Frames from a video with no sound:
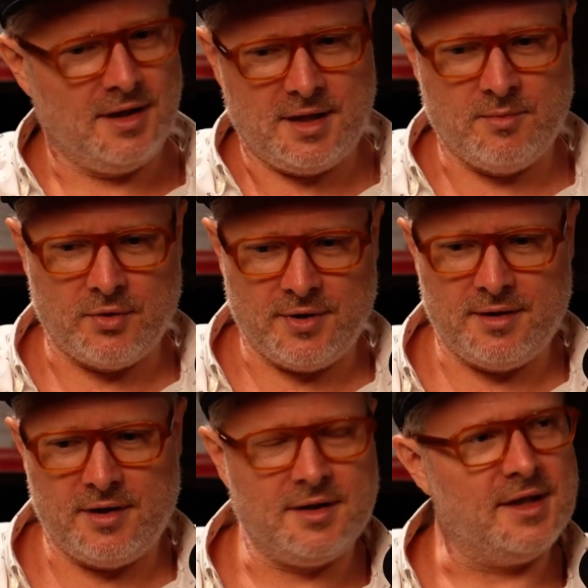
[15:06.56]

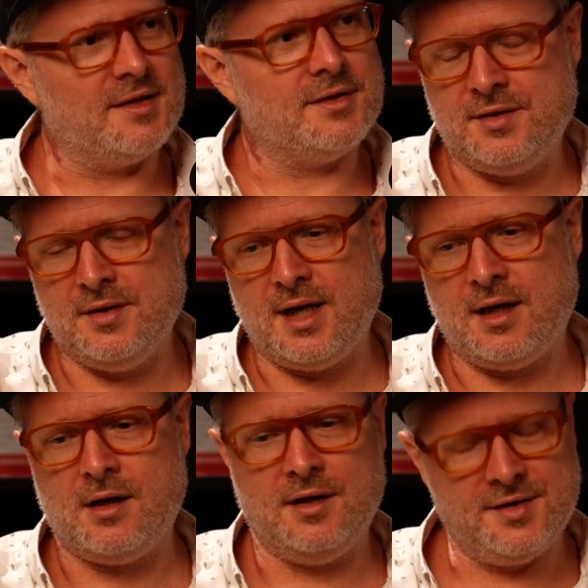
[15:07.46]
embroidered next to the
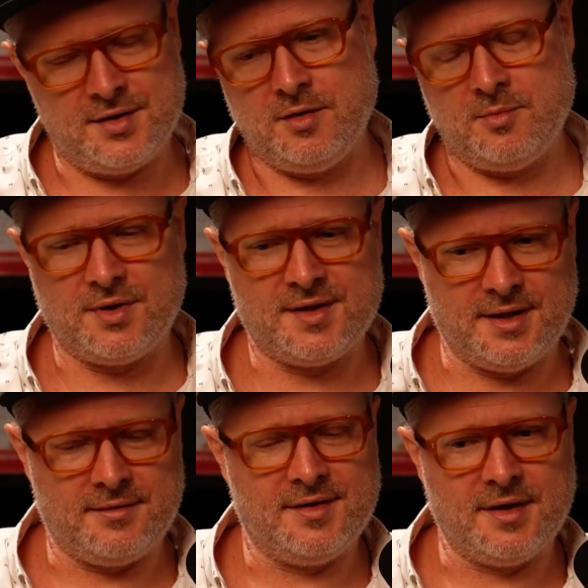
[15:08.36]
heart. There's a notebook,
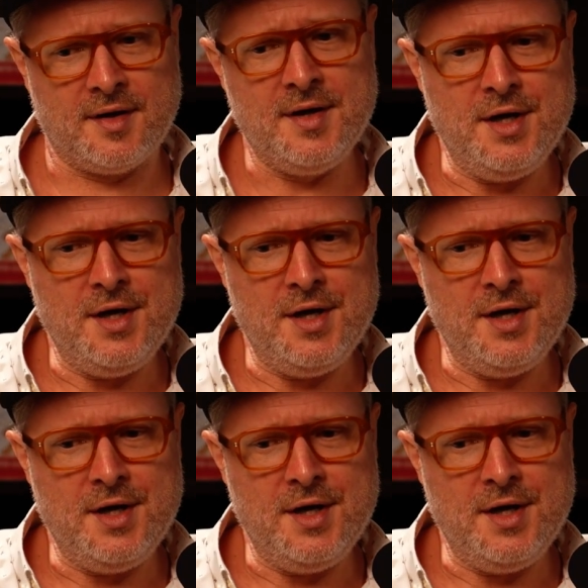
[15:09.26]
etc., etc.